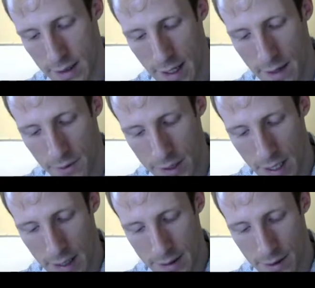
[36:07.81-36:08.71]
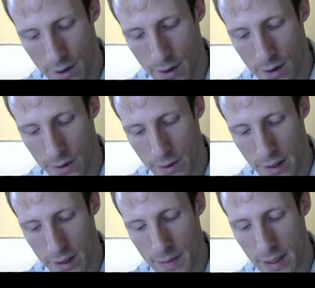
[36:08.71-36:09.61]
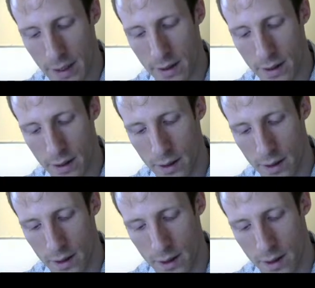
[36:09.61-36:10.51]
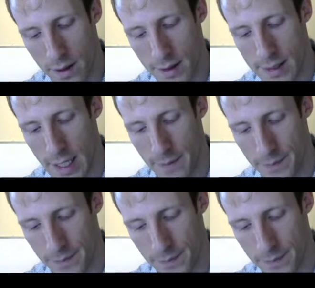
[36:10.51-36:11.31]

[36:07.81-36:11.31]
and average case are all going to be the same.